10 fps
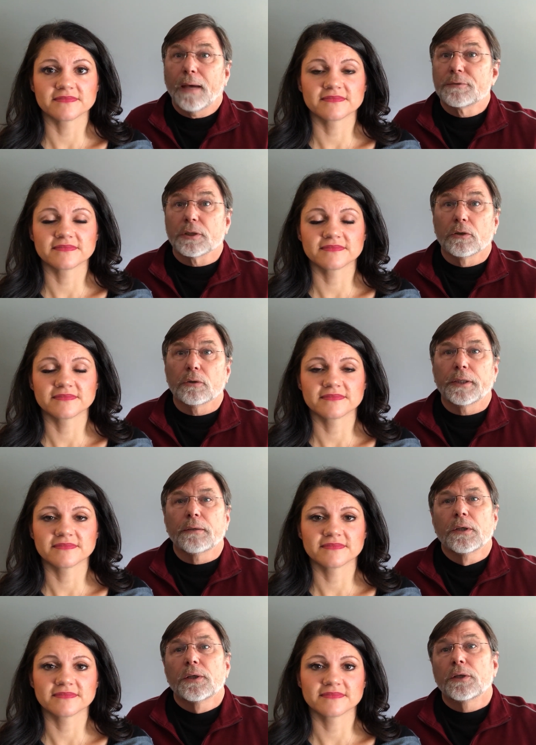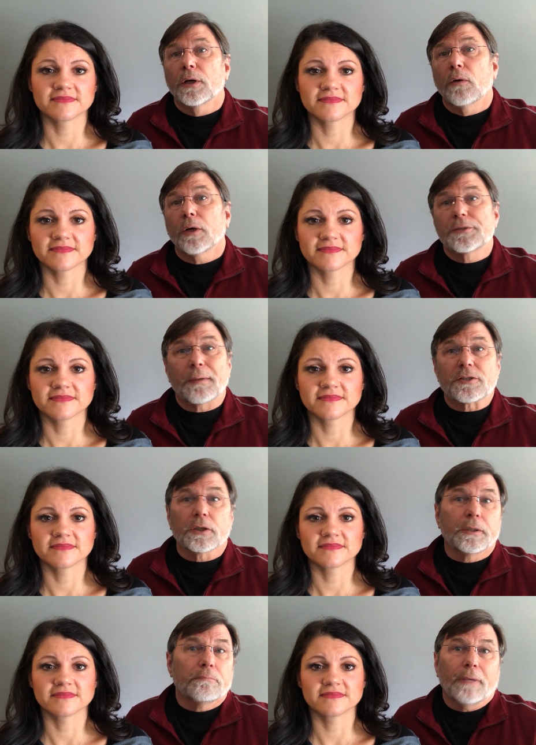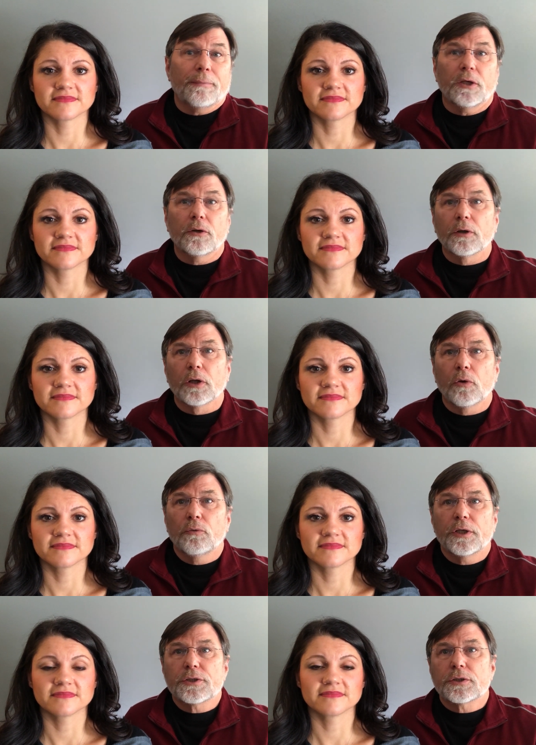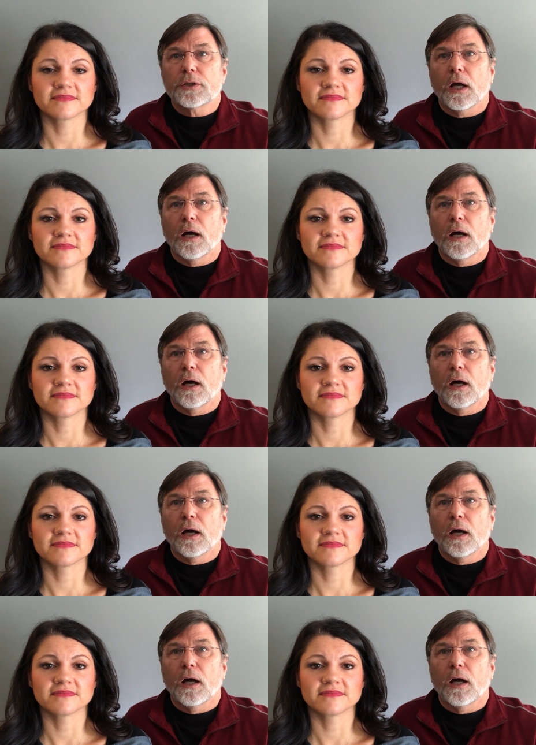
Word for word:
Speaker 1: Absolutely. You know, especially maybe you're alone this